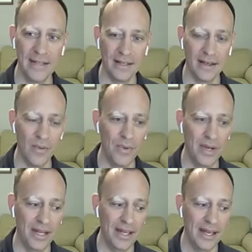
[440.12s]
as a
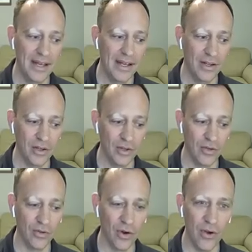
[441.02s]
company
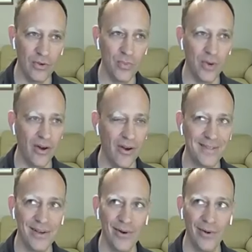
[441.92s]
grows, but
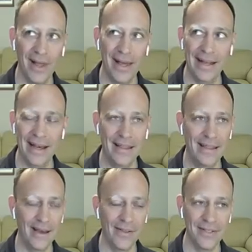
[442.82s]
also like kind of
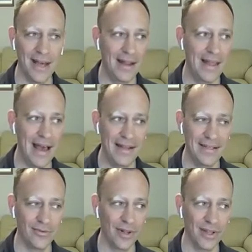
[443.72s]
the other side of that
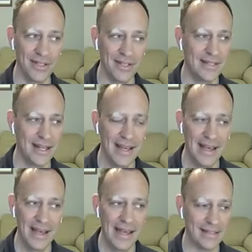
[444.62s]
is really just
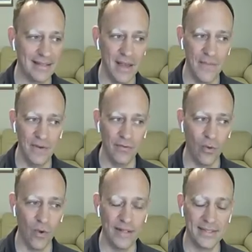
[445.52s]
excitement
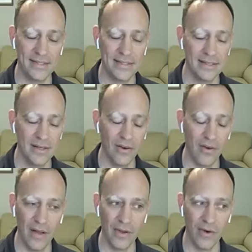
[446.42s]
for what's
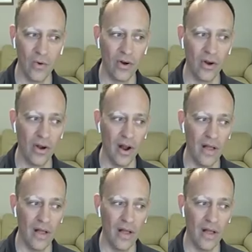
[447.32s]
around the corner.